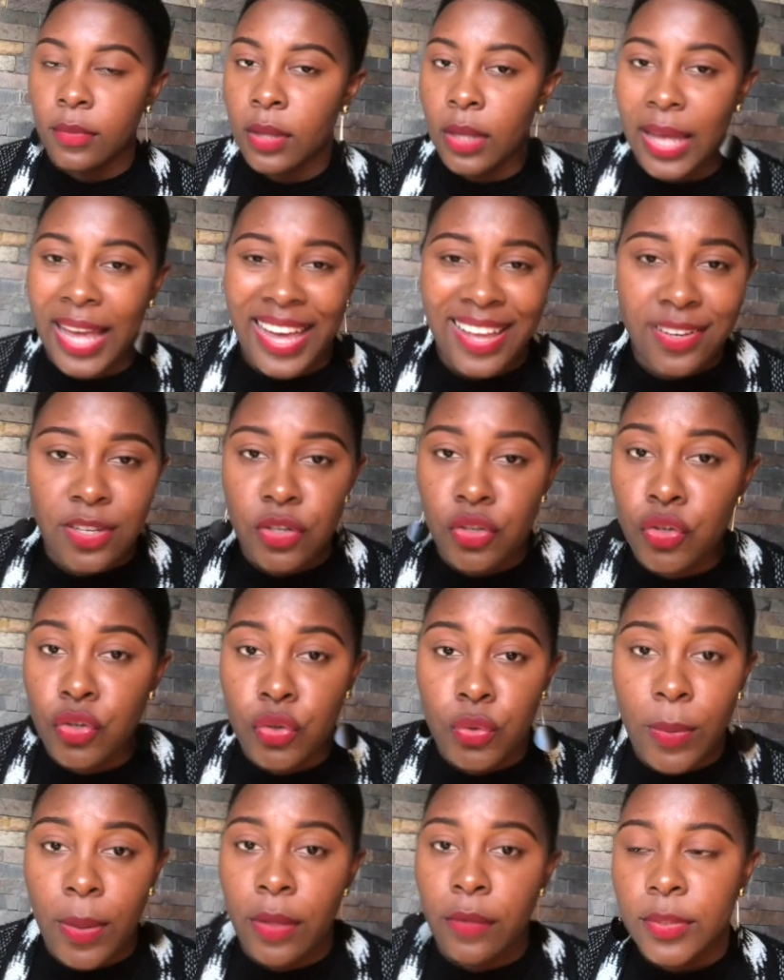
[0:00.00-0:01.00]
8
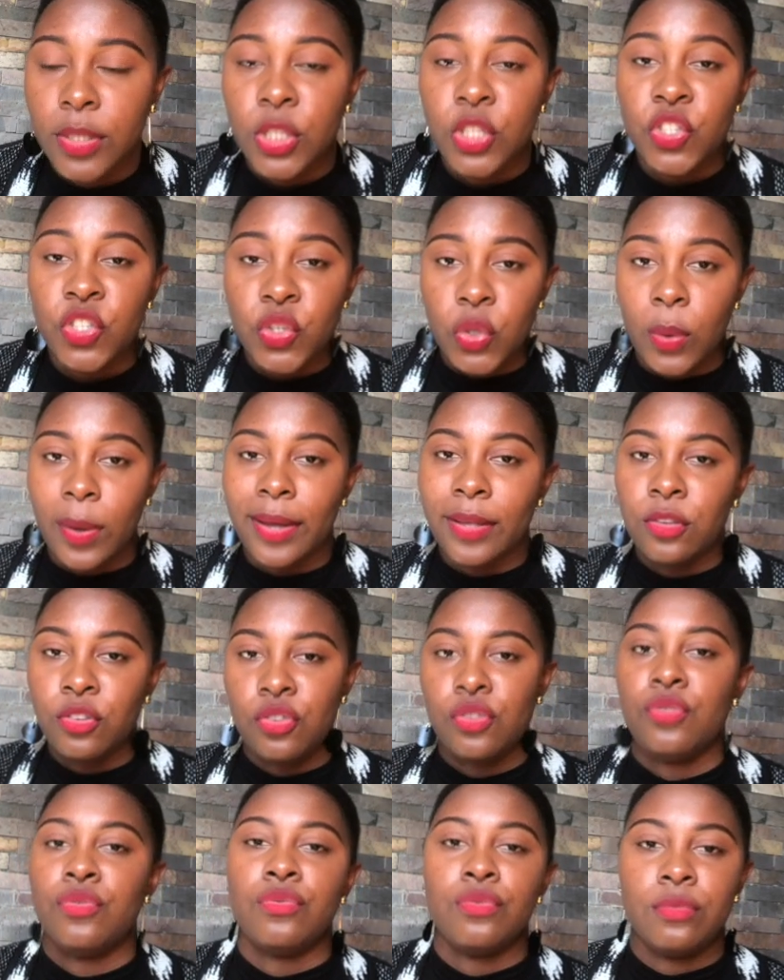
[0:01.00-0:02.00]
to 12. So I
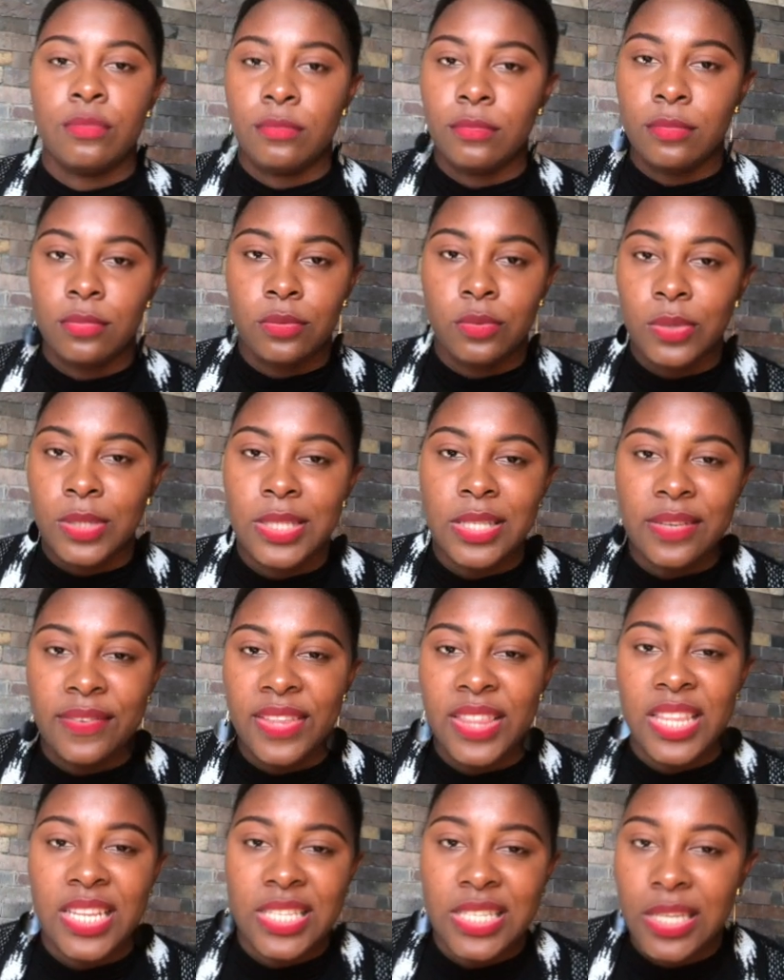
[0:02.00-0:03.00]
knew between
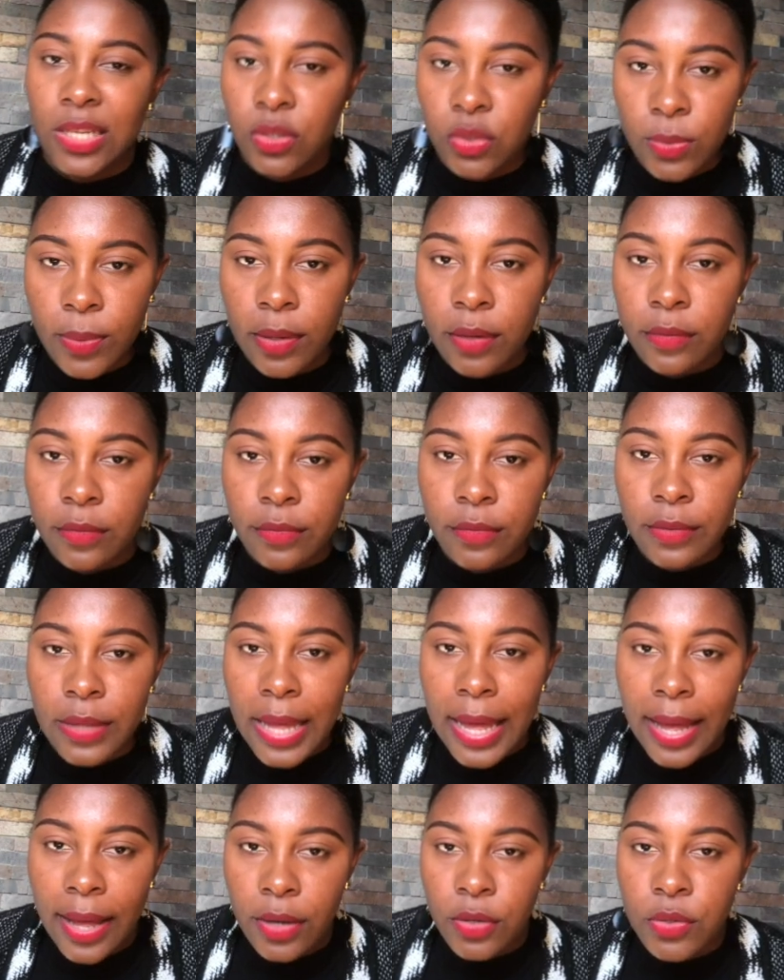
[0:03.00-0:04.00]
7:30 and 12,
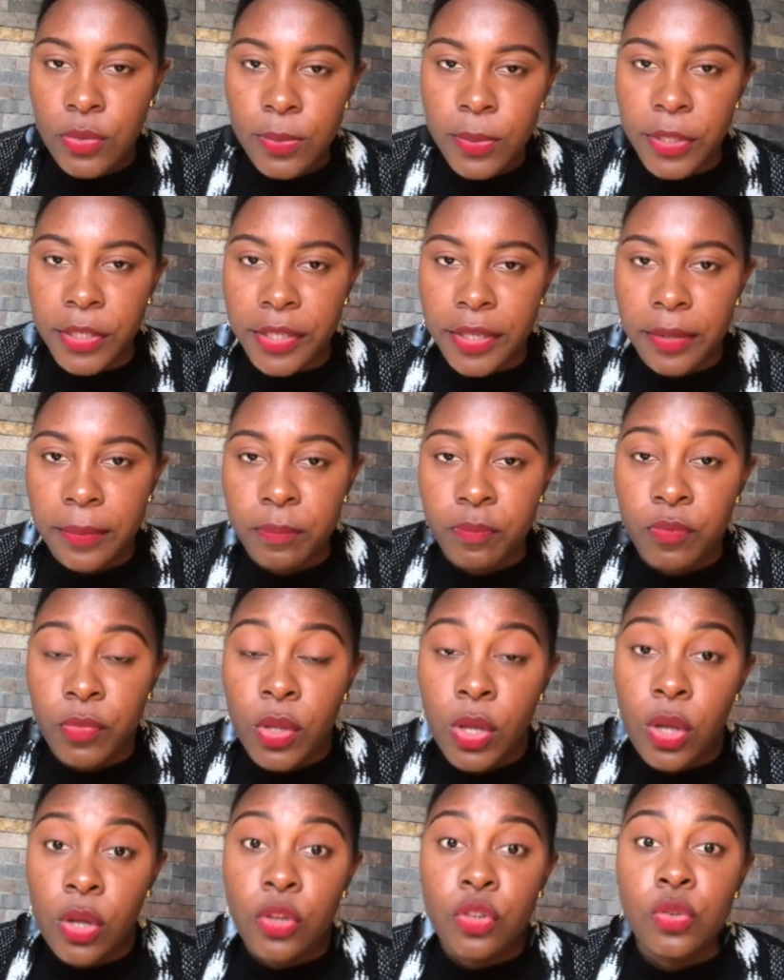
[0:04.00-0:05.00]
I had to work.
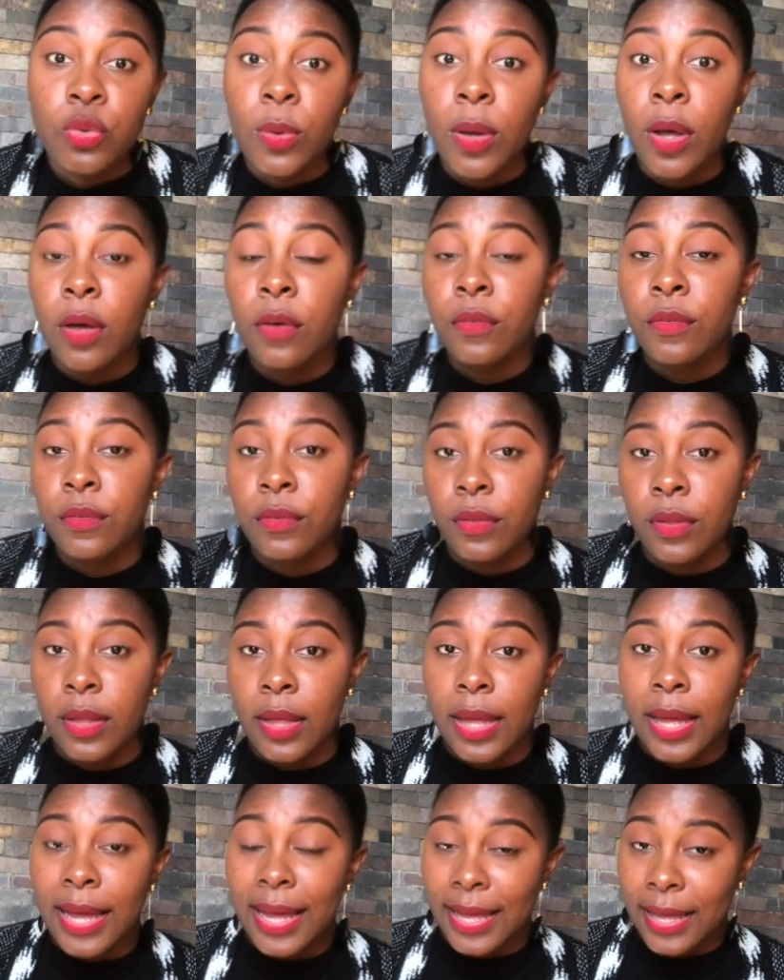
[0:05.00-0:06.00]
12,
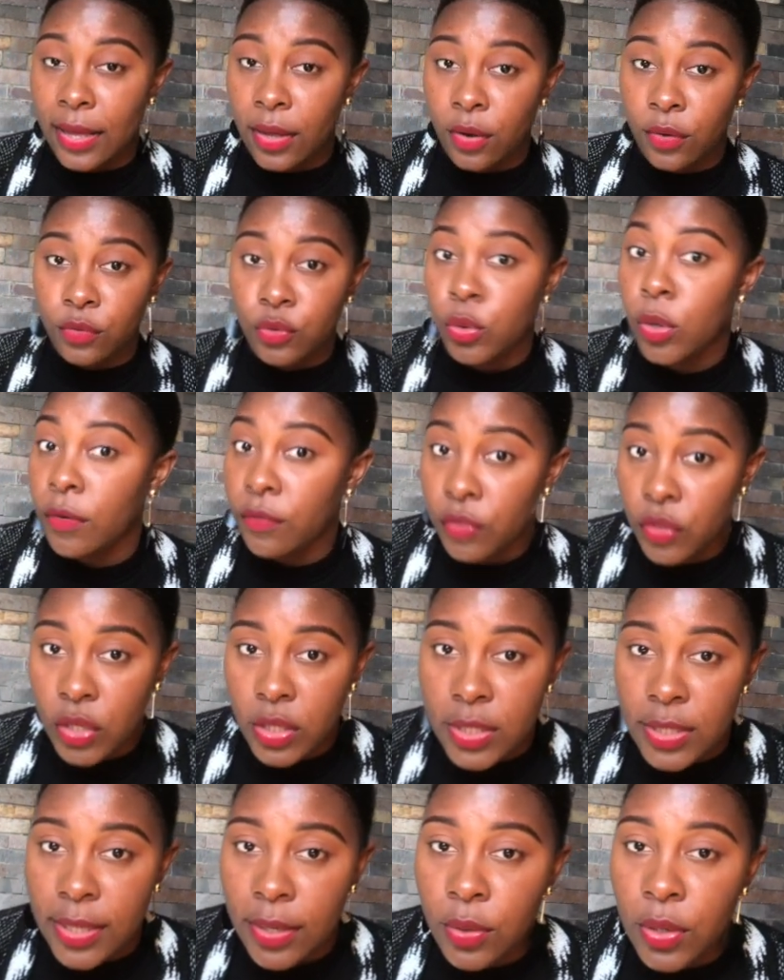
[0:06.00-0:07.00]
I get off.
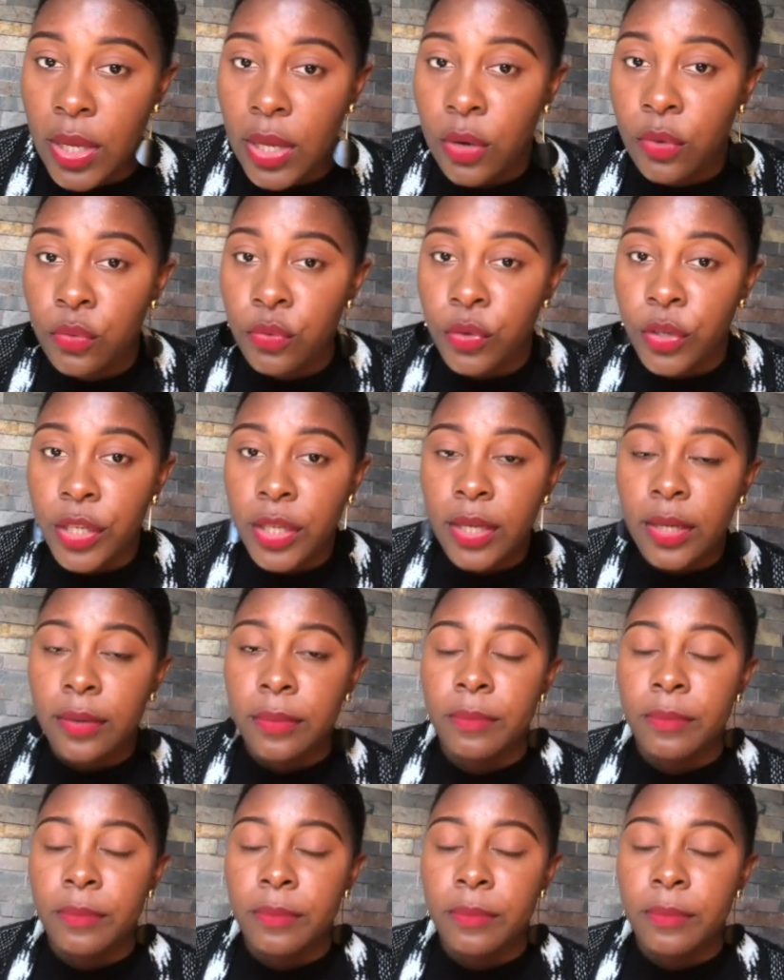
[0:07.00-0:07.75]
12:30, I'd get off work.